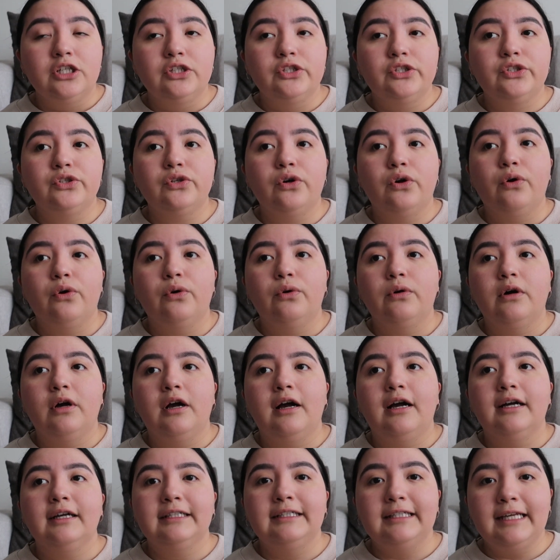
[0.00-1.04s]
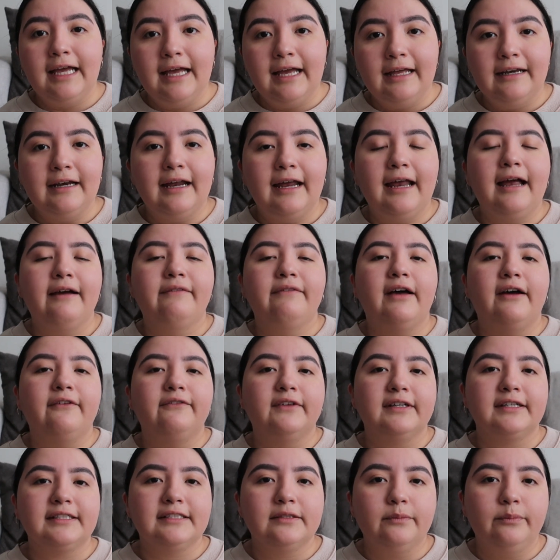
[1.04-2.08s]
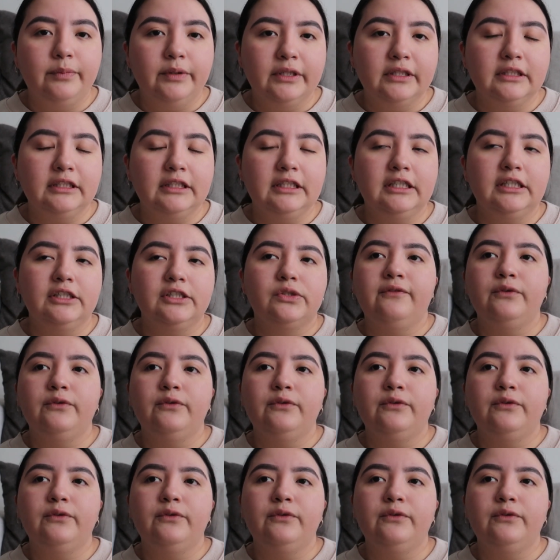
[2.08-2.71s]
So again, I have that flexibility.